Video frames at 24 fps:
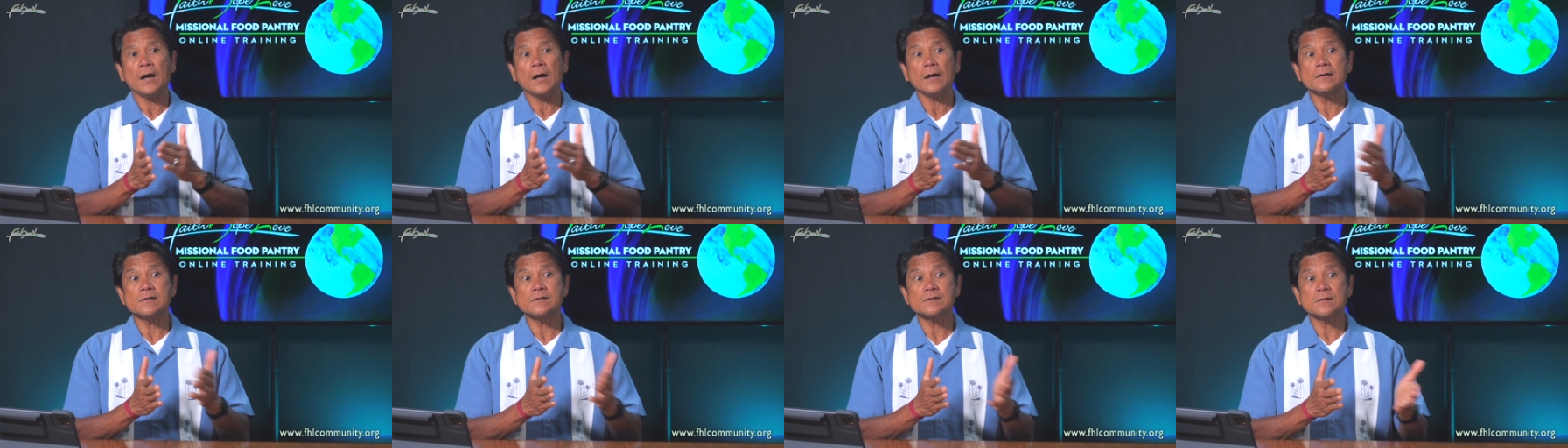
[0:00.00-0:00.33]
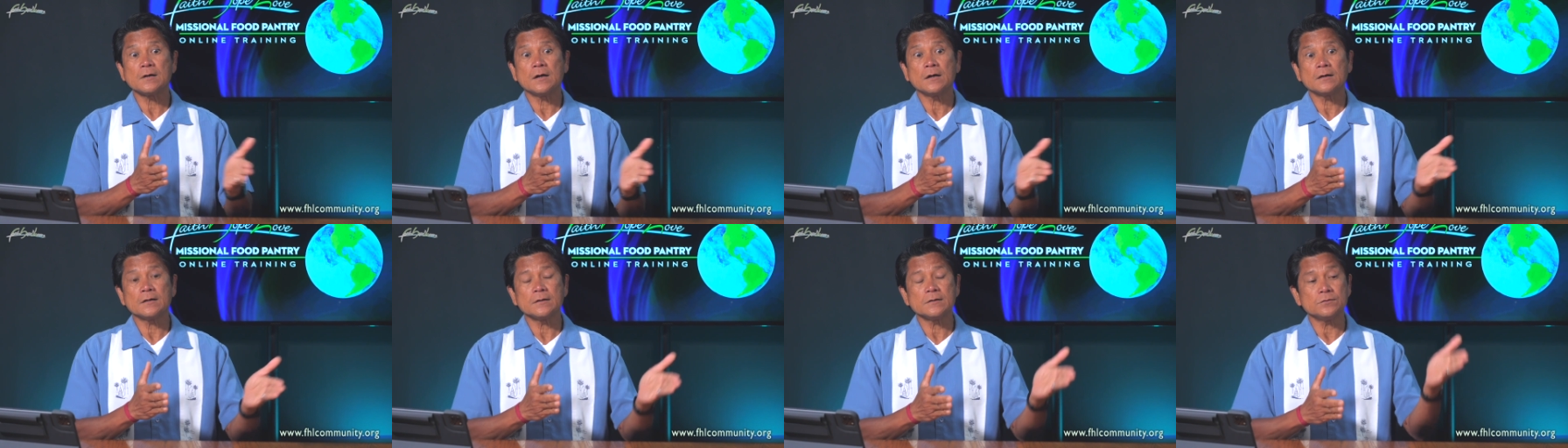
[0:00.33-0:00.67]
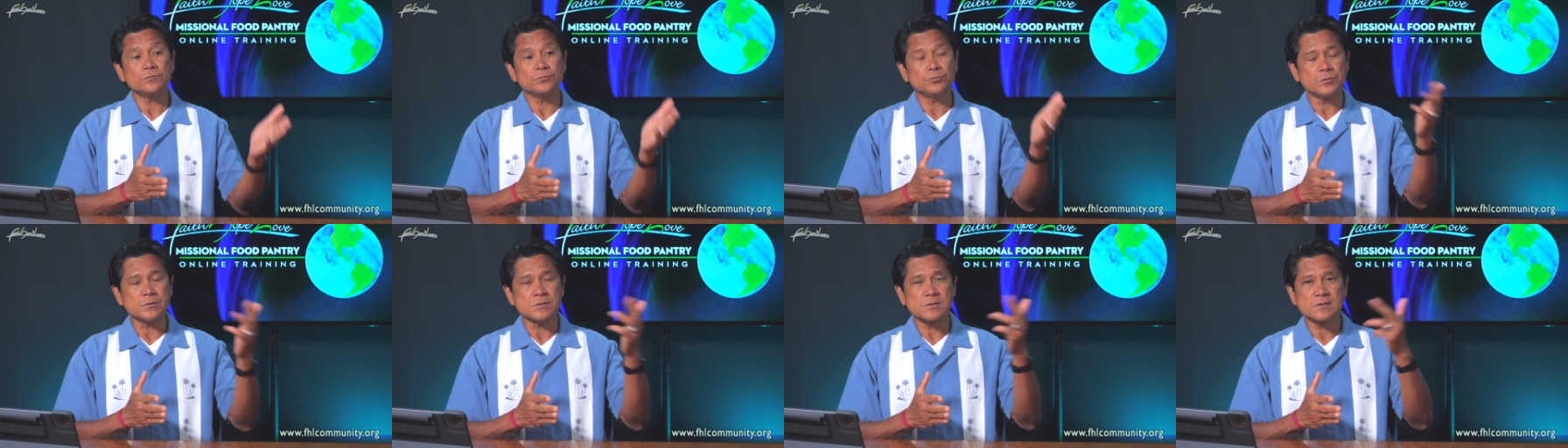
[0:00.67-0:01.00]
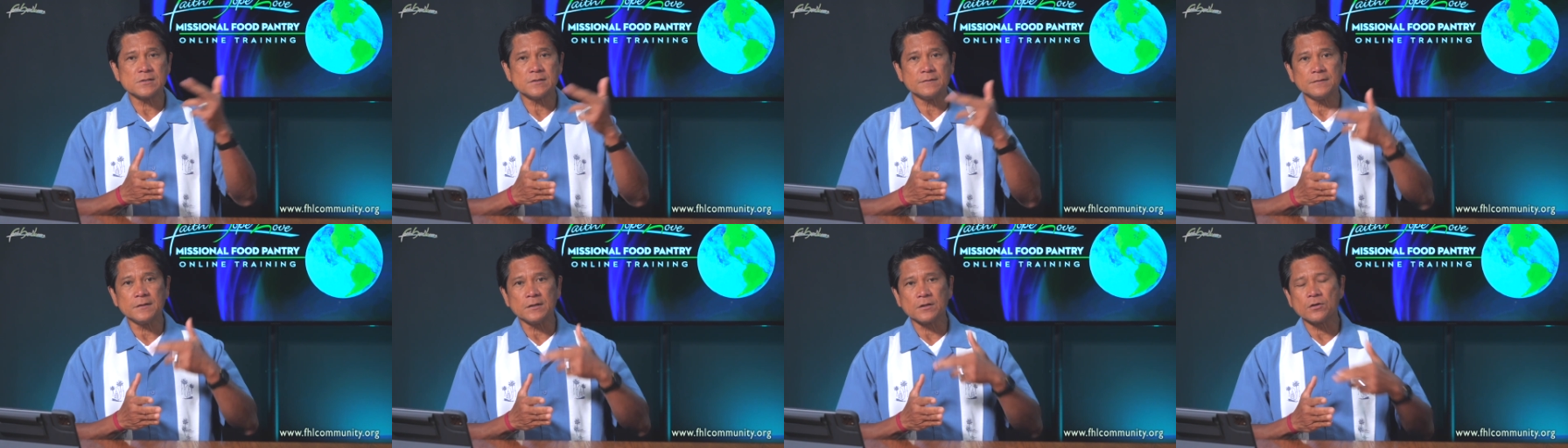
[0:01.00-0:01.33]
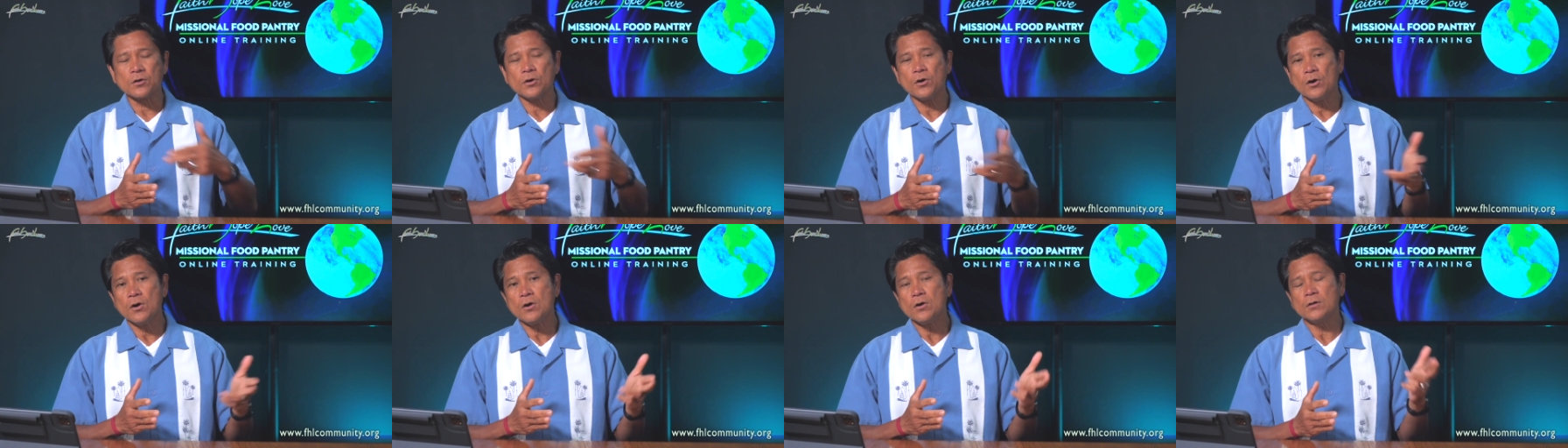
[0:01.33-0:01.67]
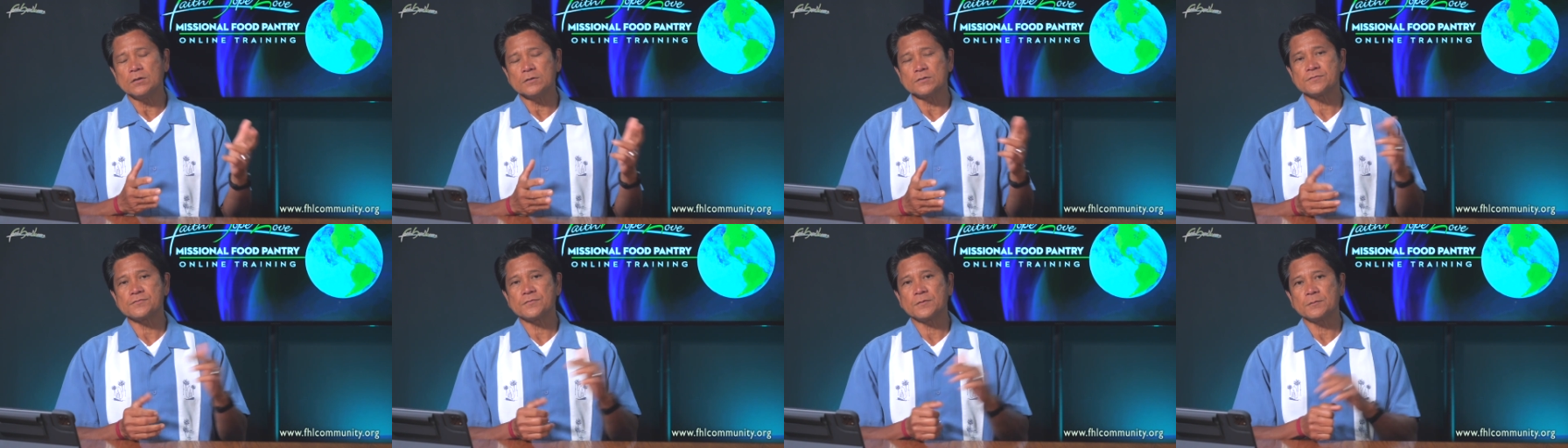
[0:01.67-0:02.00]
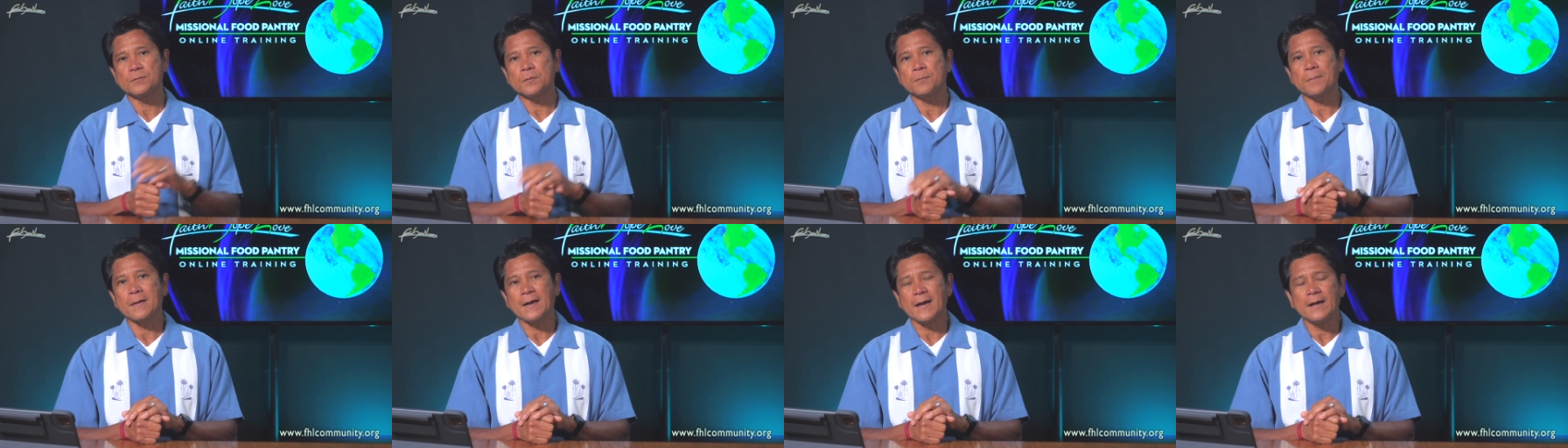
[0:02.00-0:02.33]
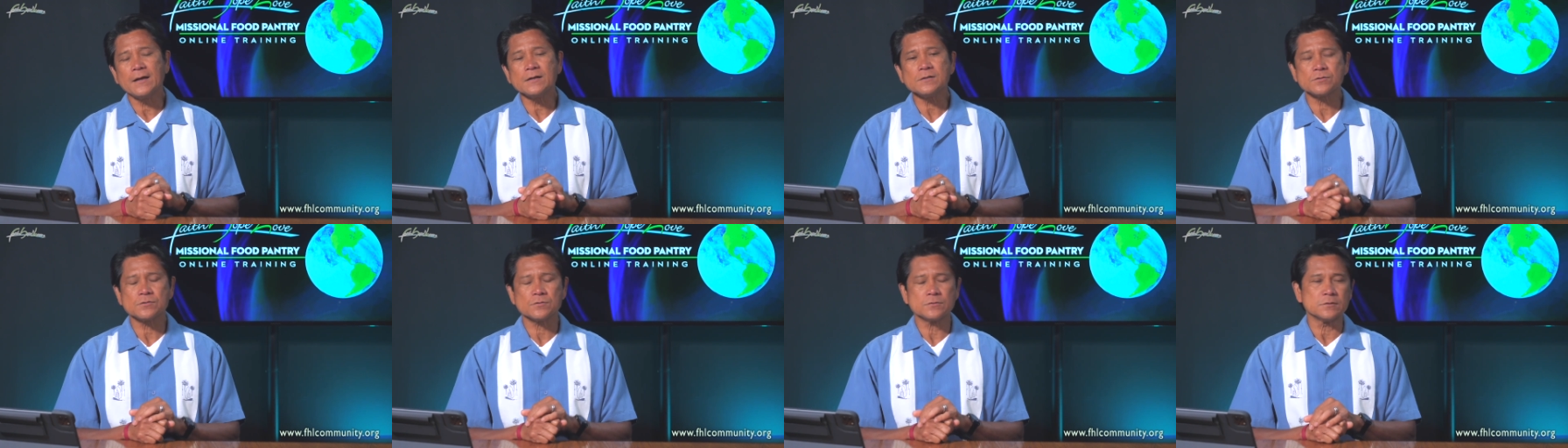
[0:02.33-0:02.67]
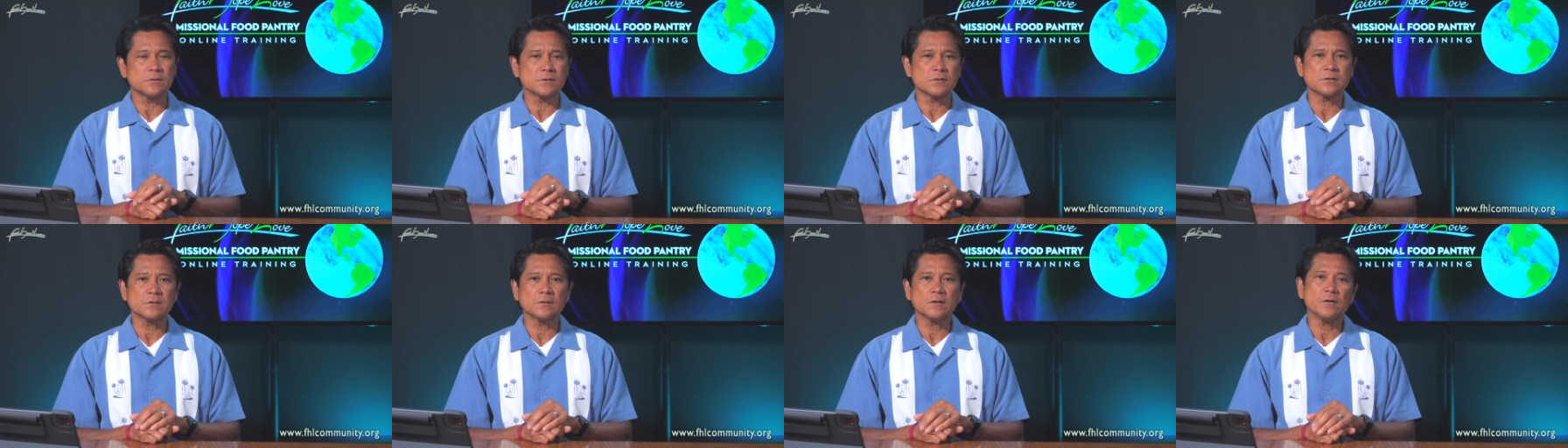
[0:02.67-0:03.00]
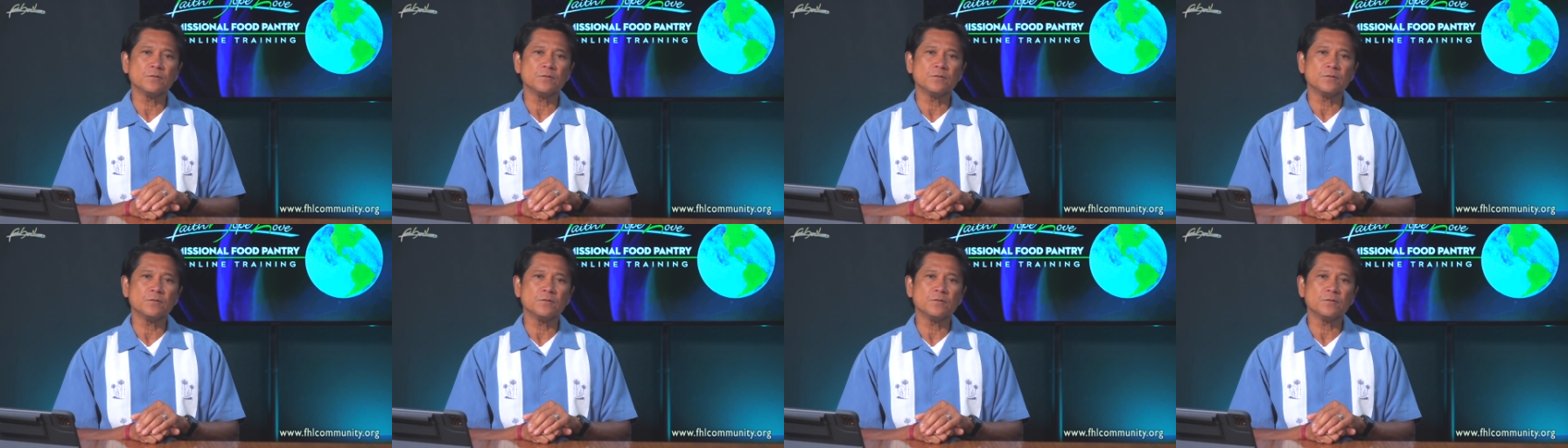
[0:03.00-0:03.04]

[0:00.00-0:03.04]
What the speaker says: I started receiving calls from the pastors,